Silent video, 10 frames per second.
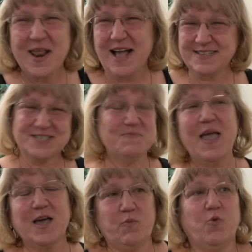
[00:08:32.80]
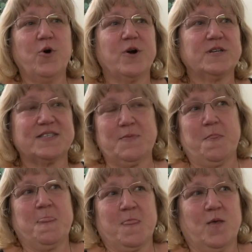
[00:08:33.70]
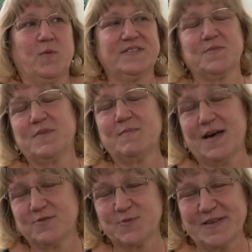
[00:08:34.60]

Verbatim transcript: but I'll just make up words when something bothers